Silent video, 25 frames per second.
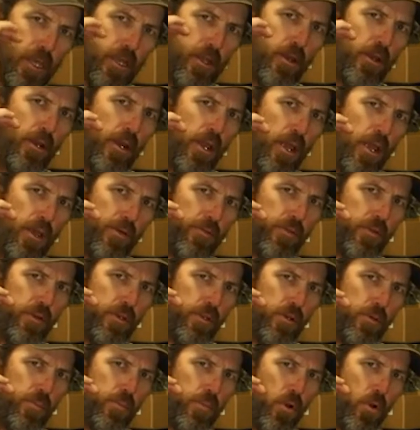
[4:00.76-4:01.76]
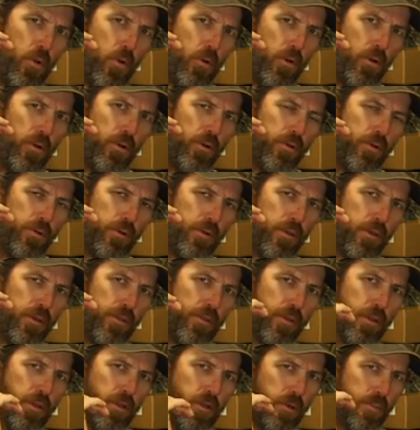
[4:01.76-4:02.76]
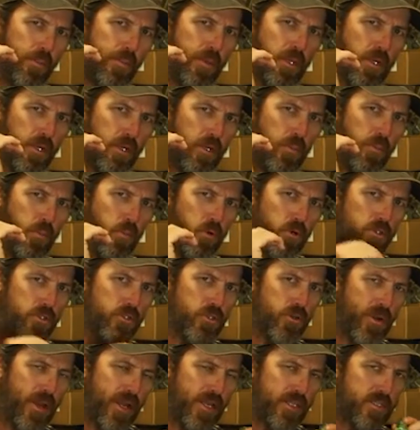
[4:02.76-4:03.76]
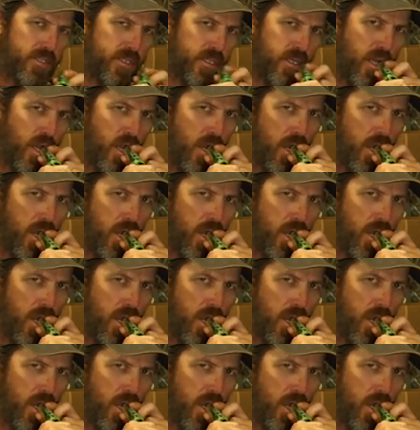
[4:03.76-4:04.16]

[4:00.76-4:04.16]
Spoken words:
going to have a little more, and they're going to be a little more scratchy.